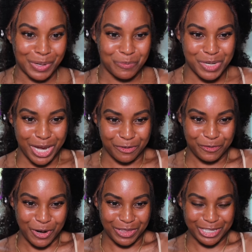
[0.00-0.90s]
We got
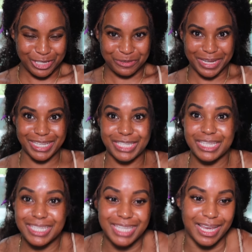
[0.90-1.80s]
4 little twists.
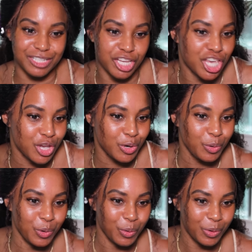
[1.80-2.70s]
This is actually
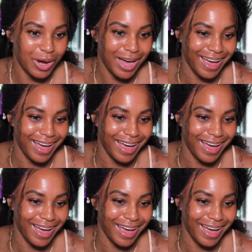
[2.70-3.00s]
cute.